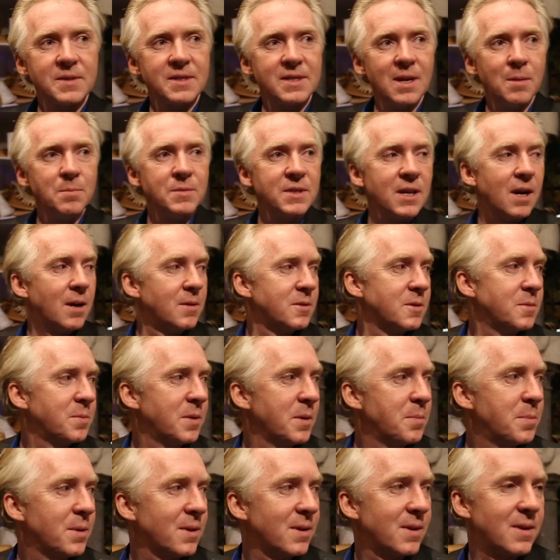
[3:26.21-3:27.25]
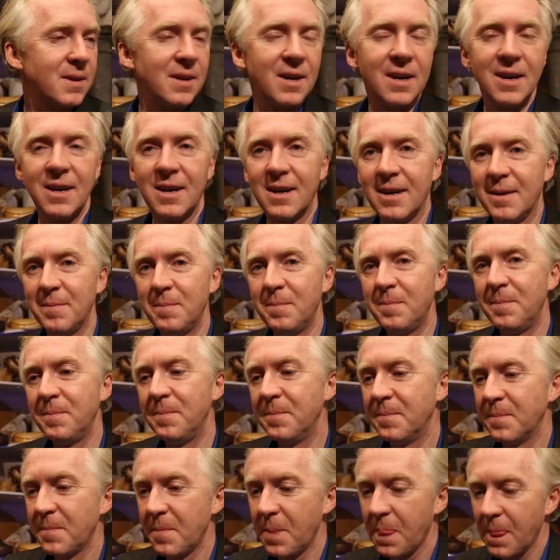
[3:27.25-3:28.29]
sometimes people um,
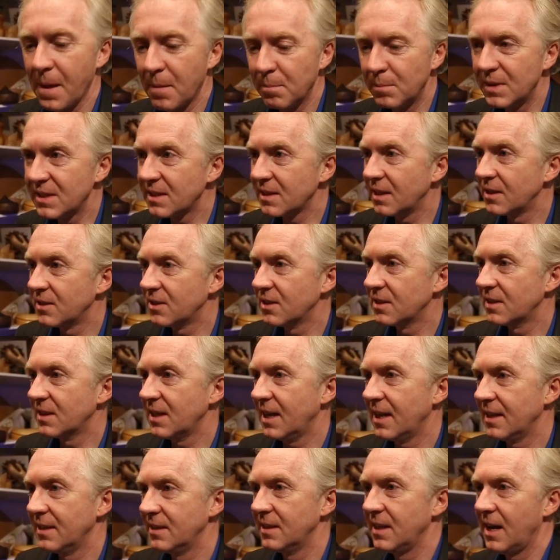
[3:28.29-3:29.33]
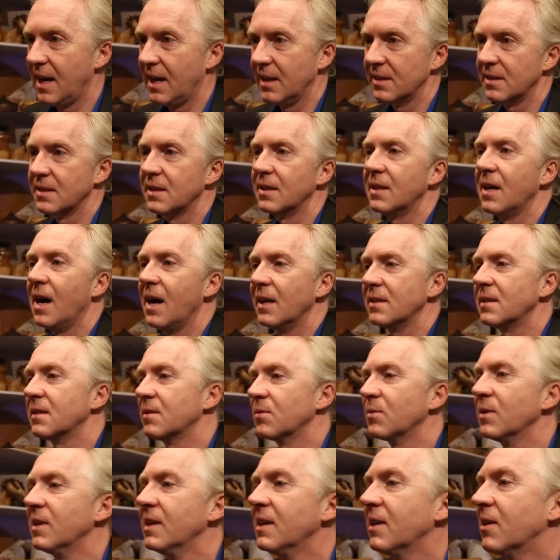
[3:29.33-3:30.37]
misunderstand hats, and hats
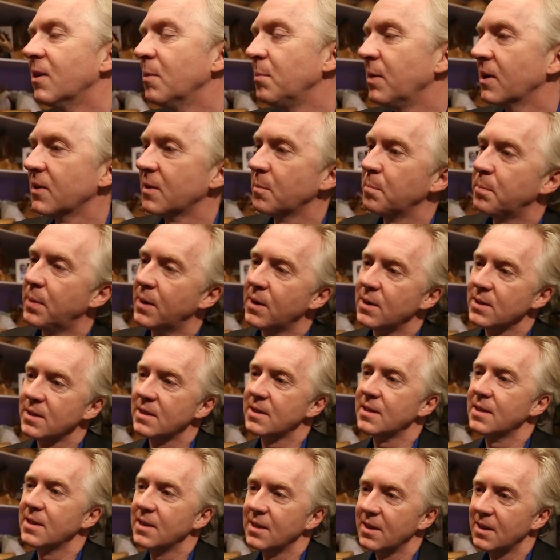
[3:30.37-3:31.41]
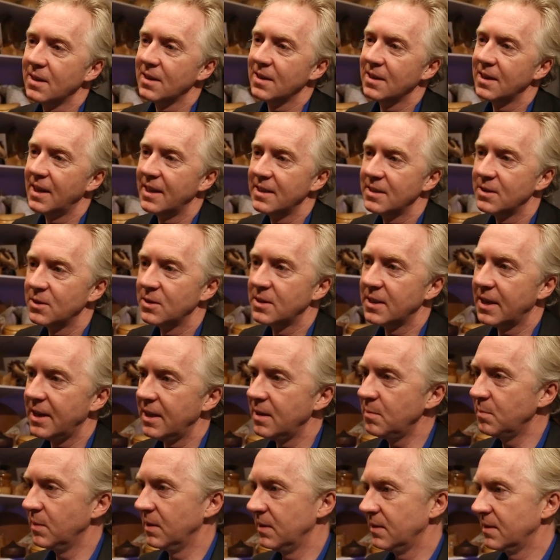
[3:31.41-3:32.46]
really are about a personal
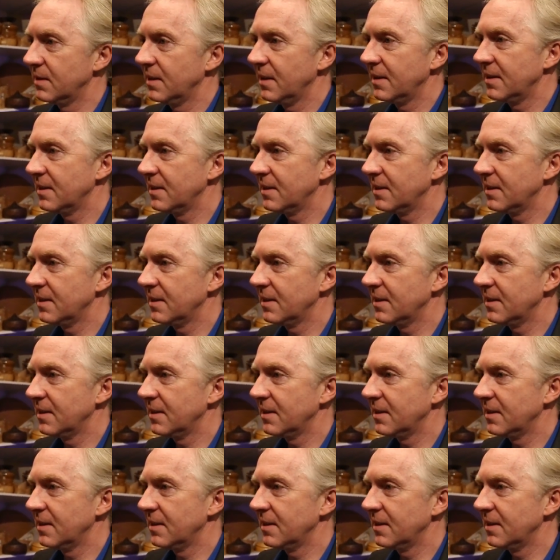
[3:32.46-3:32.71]
entertainment,